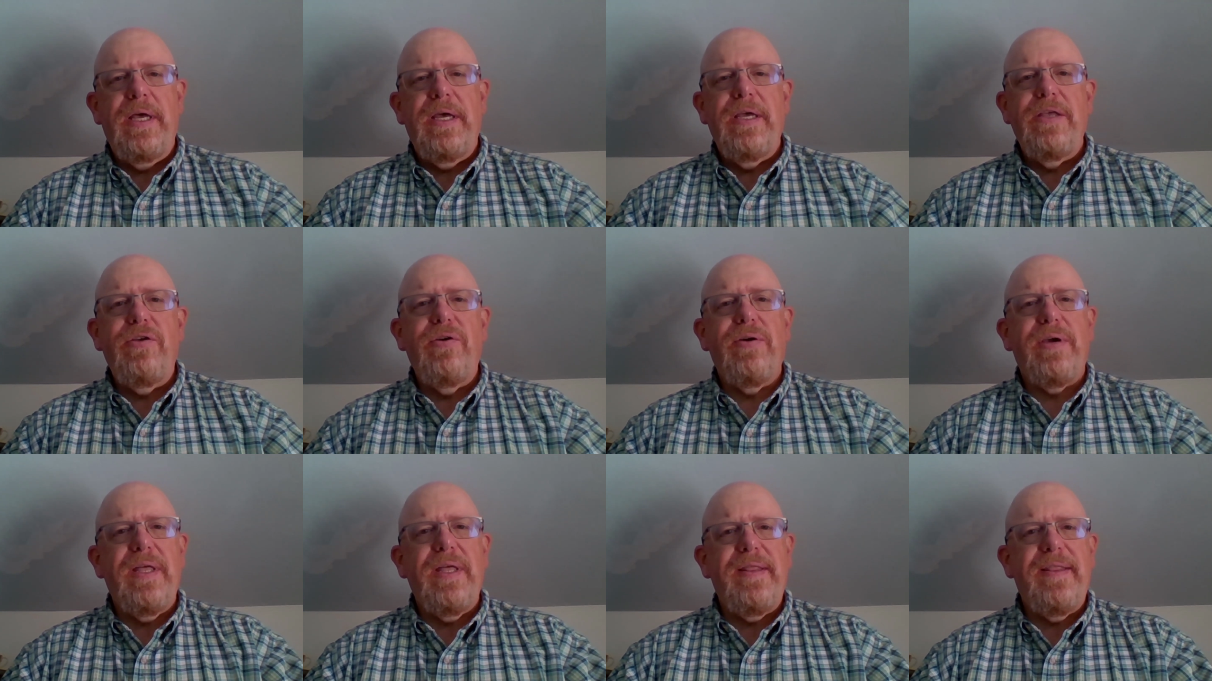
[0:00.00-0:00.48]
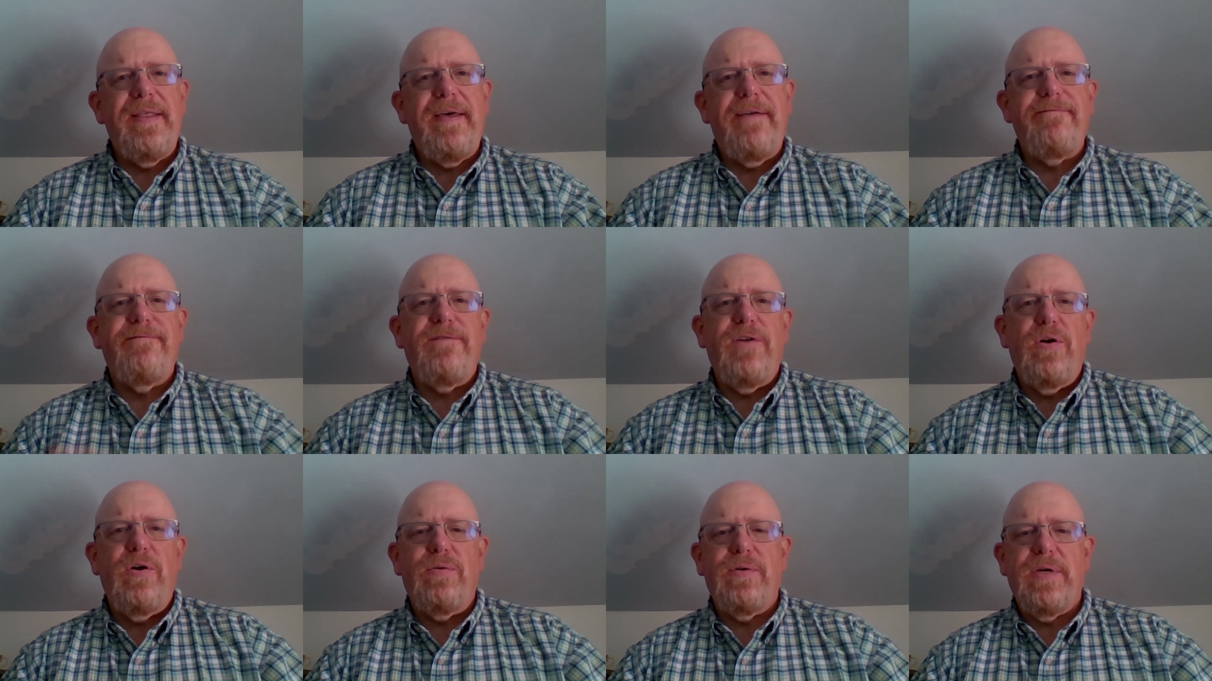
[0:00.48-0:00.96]
you can then
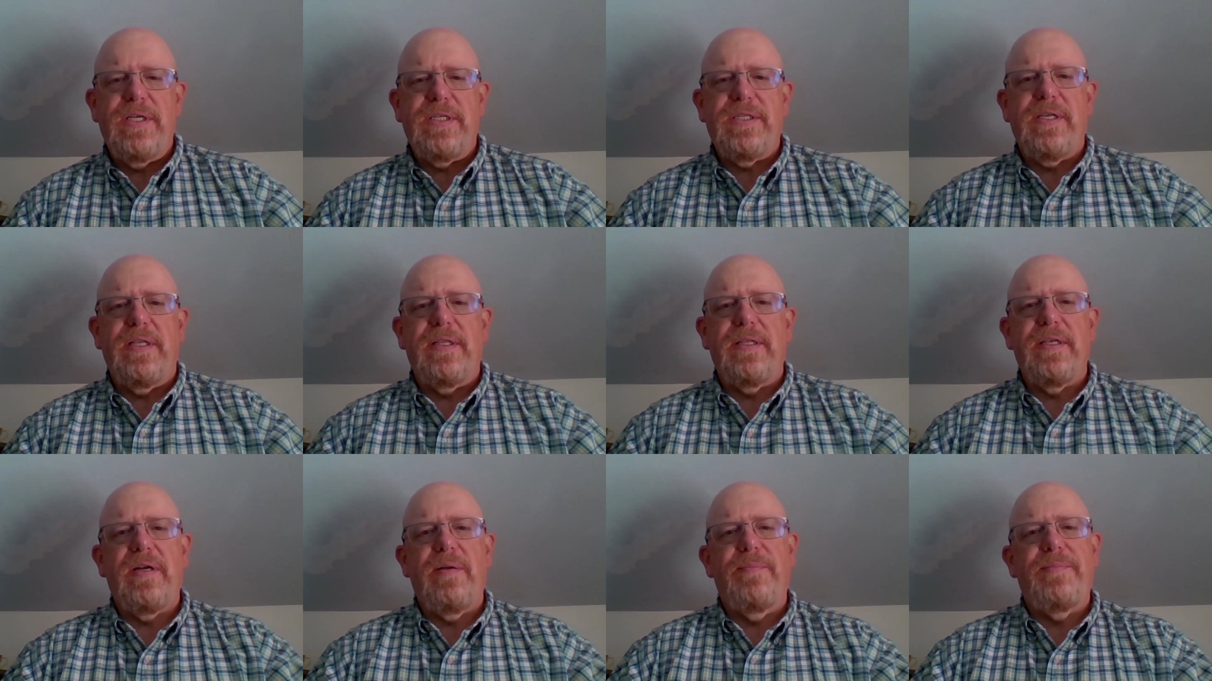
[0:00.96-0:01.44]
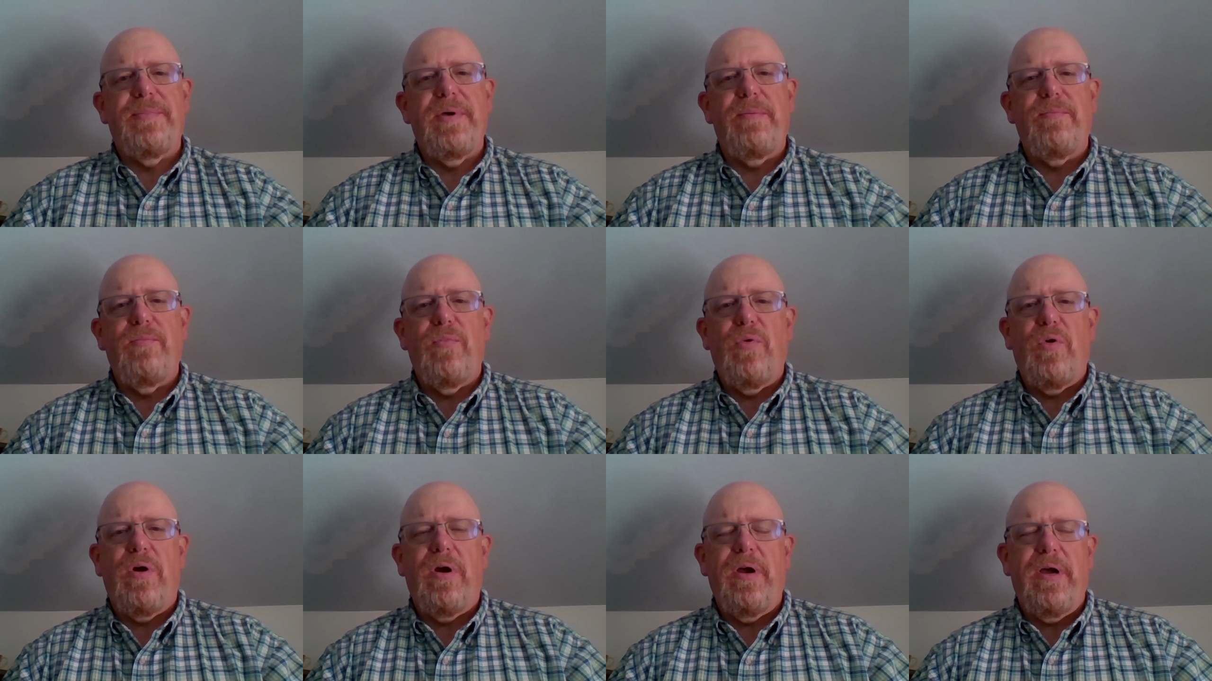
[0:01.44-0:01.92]
focus a little bit
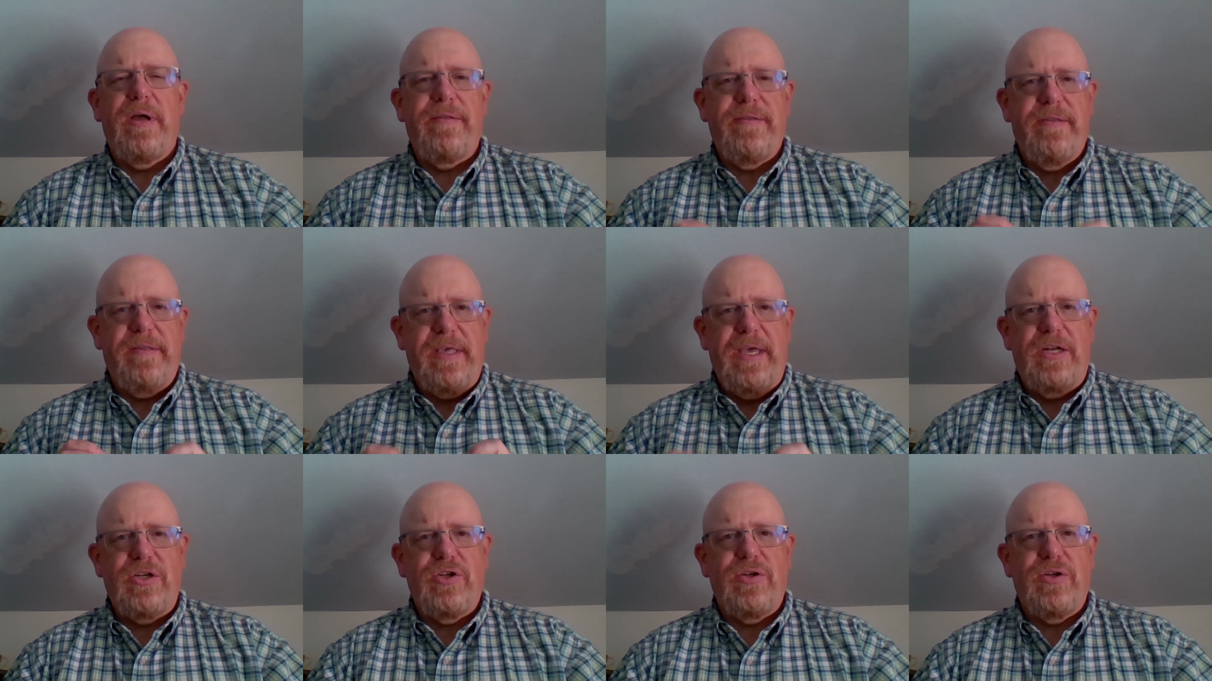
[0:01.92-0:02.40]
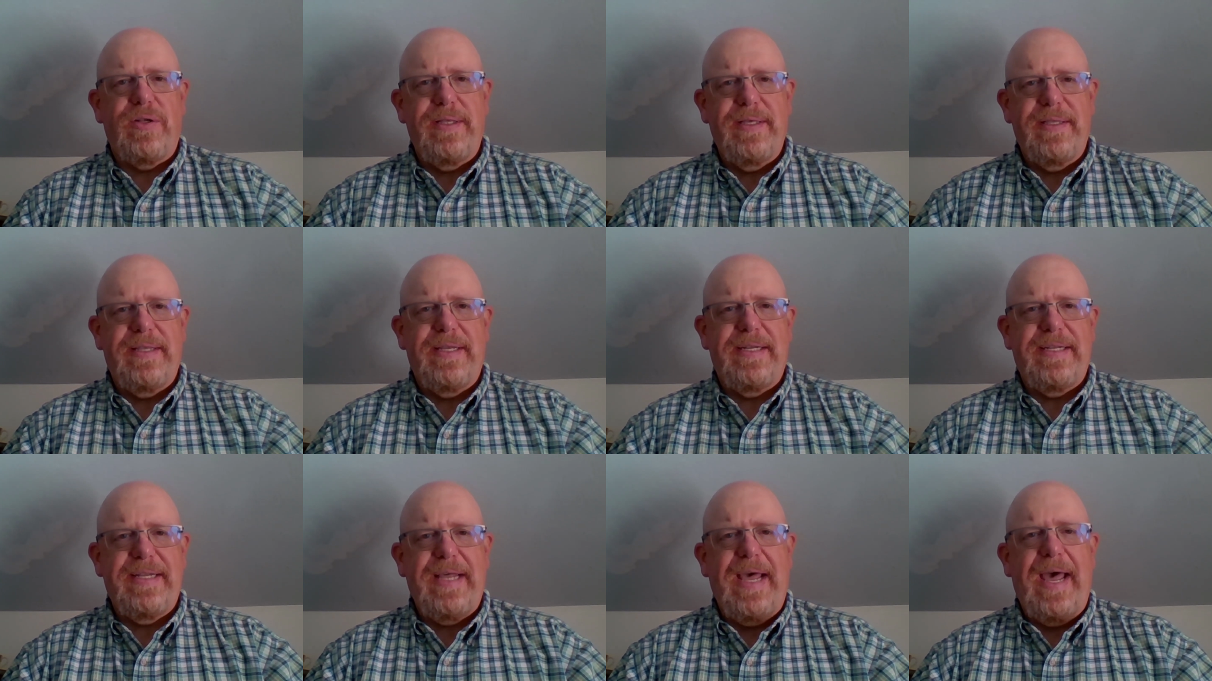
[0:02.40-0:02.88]
more on scheduling
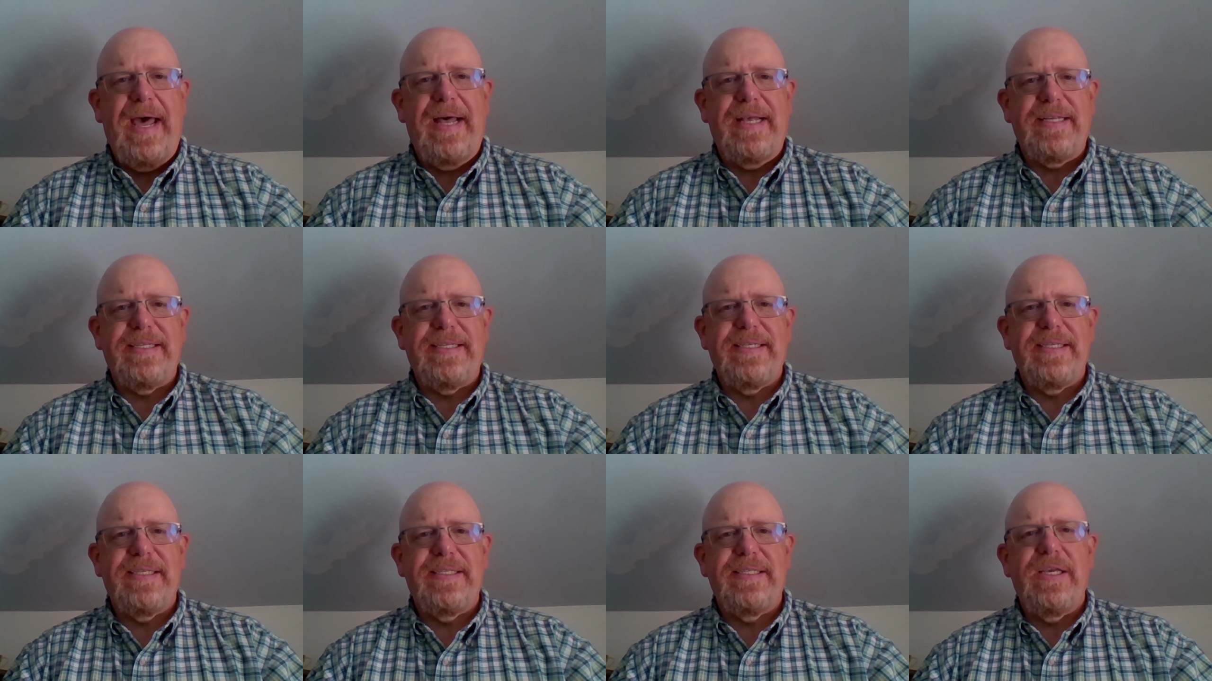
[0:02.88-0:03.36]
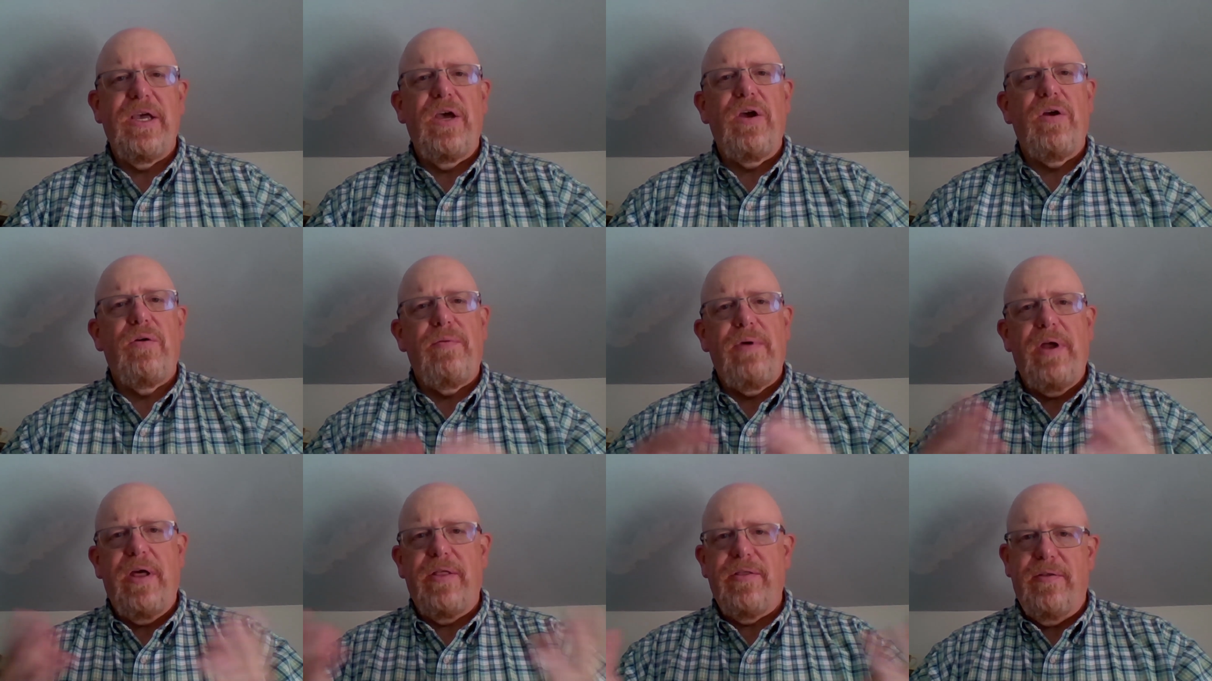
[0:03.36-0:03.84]
the tasks
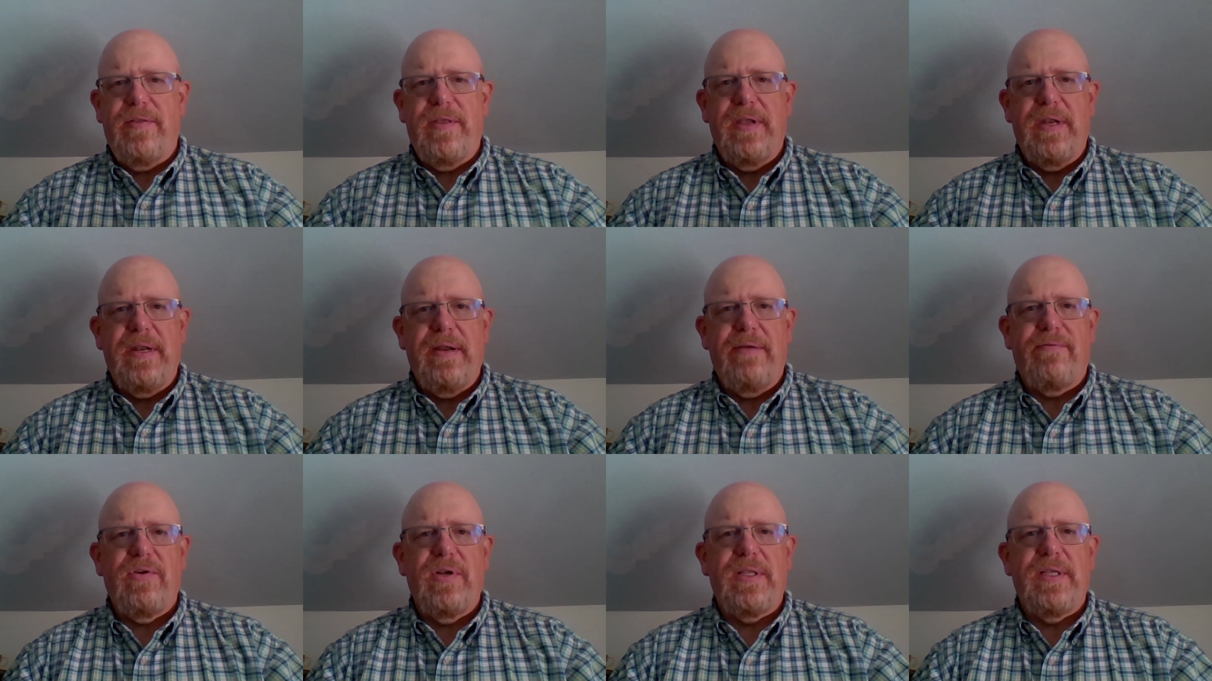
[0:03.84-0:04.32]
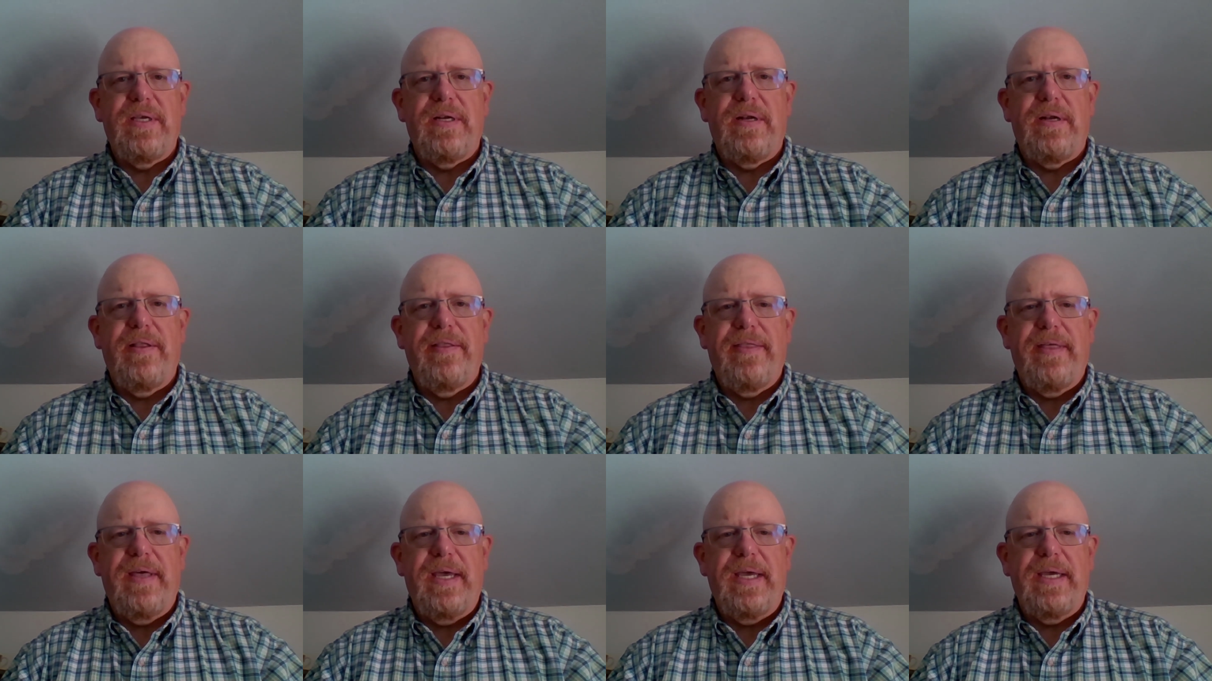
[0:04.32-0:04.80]
rather than every little
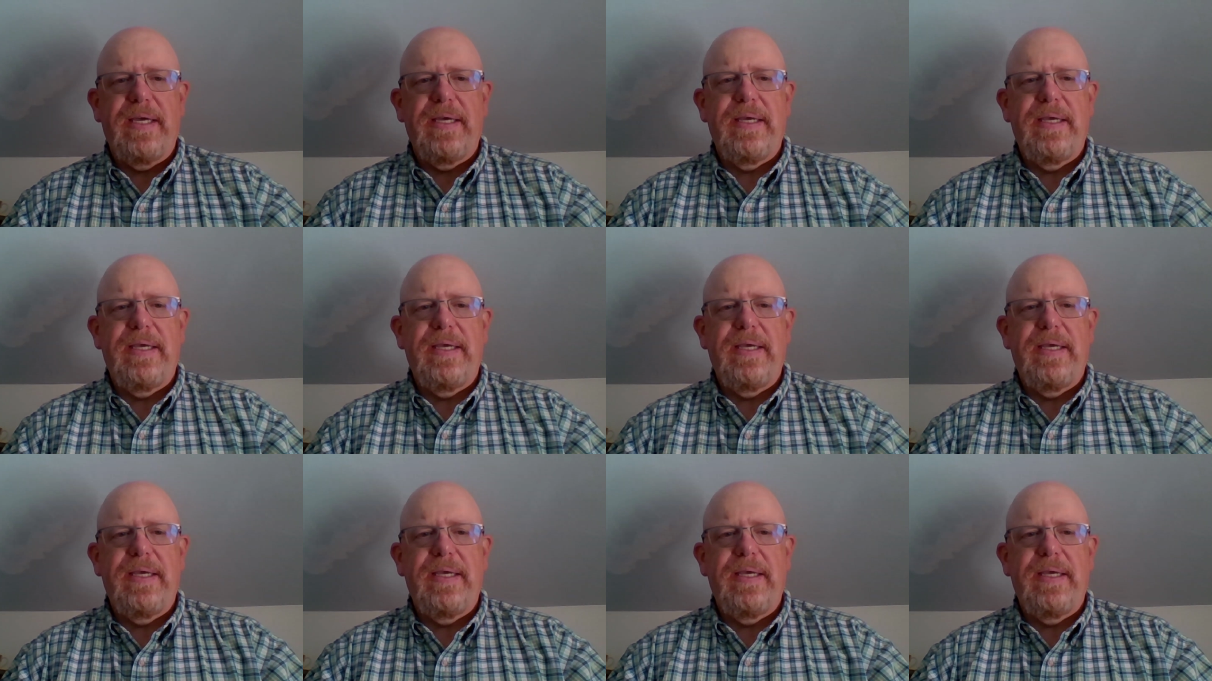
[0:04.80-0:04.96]
thing.